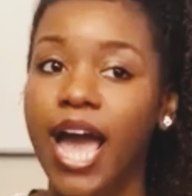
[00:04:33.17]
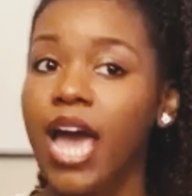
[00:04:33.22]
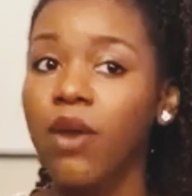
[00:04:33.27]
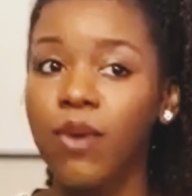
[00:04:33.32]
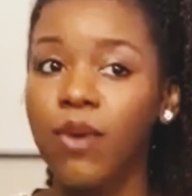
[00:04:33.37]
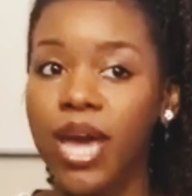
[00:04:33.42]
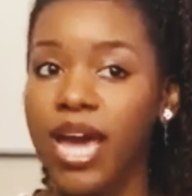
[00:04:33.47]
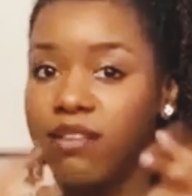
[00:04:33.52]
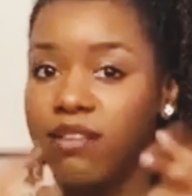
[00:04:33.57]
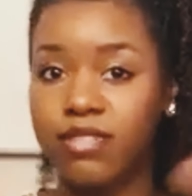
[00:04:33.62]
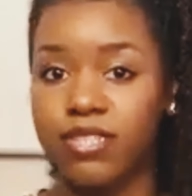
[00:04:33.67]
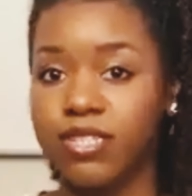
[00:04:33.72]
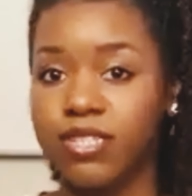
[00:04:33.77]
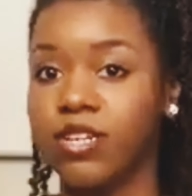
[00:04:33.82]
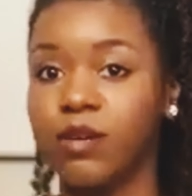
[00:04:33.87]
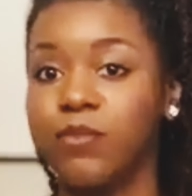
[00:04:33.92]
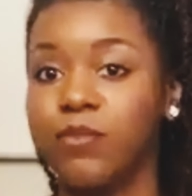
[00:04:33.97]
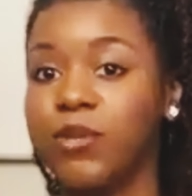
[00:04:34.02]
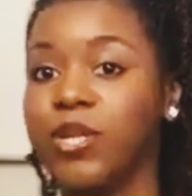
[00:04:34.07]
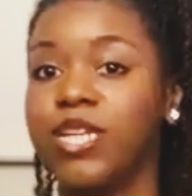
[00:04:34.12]
I don't have to
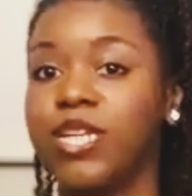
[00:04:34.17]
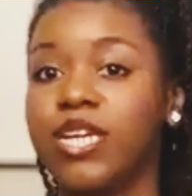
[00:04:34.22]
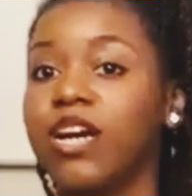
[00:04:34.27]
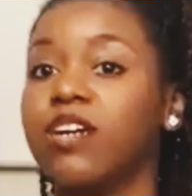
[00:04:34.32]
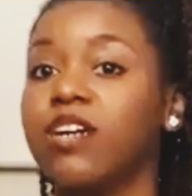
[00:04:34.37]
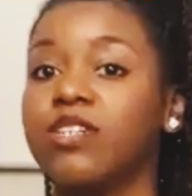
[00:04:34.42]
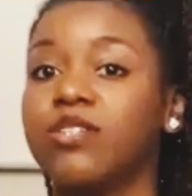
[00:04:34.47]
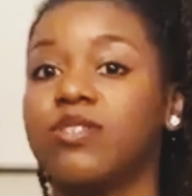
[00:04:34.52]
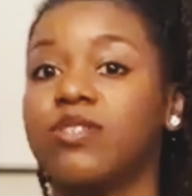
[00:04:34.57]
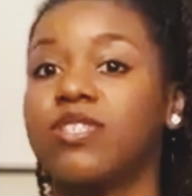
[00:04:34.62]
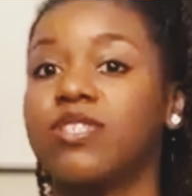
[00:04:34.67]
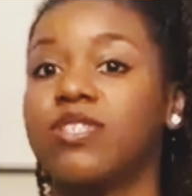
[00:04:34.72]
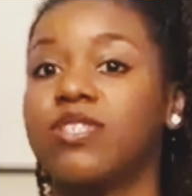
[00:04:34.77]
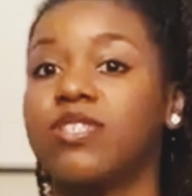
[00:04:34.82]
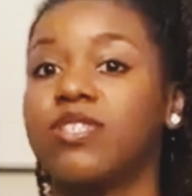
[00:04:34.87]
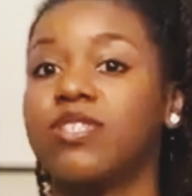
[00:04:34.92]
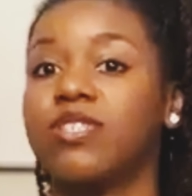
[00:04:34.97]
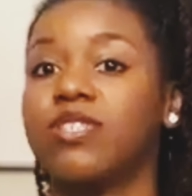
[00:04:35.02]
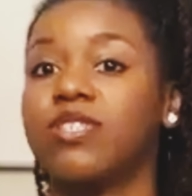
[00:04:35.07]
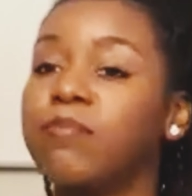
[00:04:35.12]
completely
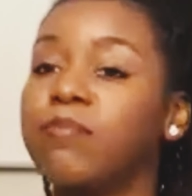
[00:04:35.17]
understand it.